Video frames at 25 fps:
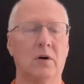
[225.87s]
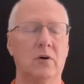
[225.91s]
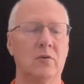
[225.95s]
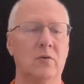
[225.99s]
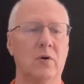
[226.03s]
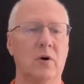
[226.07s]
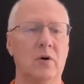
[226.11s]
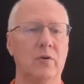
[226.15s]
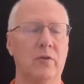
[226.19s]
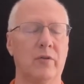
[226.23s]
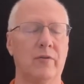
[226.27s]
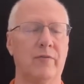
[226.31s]

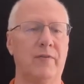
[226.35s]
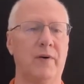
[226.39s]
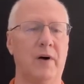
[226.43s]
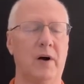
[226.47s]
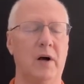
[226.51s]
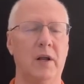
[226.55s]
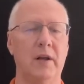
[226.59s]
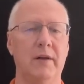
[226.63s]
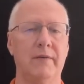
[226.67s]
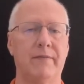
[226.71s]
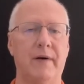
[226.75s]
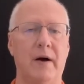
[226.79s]
Growth
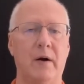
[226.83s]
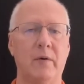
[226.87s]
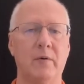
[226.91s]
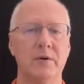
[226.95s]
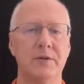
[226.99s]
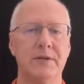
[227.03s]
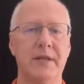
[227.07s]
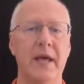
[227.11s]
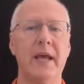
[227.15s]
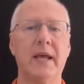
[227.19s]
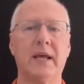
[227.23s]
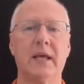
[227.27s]
Fund. If I
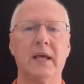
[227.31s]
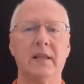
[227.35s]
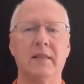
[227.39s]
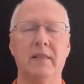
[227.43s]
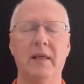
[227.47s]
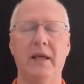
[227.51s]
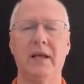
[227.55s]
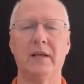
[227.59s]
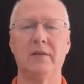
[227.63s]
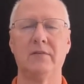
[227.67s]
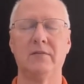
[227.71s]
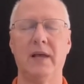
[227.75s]
were taking
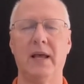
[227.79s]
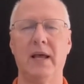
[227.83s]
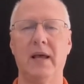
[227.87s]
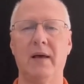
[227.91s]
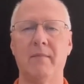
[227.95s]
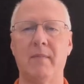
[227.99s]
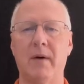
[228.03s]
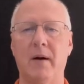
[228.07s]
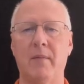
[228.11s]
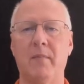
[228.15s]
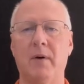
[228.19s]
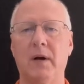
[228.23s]
the
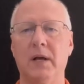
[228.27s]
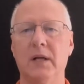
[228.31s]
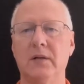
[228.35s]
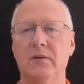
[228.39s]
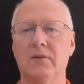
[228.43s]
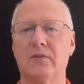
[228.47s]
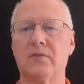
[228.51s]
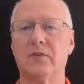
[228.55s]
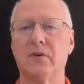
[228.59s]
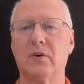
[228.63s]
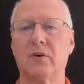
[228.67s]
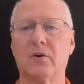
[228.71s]
exam, I
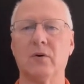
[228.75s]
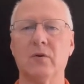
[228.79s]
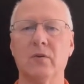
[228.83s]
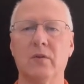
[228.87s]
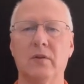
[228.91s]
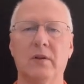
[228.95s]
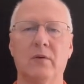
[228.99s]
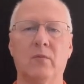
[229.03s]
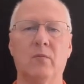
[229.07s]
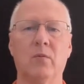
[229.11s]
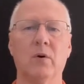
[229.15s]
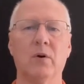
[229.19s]
might circle
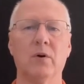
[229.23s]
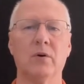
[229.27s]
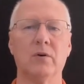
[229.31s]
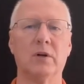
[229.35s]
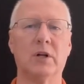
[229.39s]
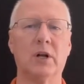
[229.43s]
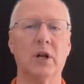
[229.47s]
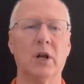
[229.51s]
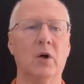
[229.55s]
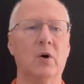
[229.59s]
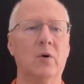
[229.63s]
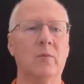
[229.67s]
the
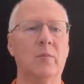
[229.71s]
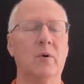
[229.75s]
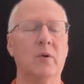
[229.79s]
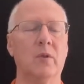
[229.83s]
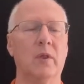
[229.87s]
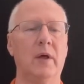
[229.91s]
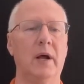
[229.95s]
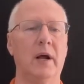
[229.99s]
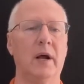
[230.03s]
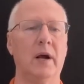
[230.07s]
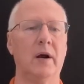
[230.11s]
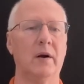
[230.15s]
word global
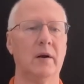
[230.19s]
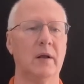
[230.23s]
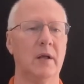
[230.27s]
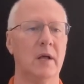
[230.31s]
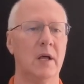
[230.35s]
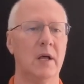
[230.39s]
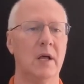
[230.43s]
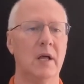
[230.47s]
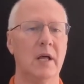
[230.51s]
there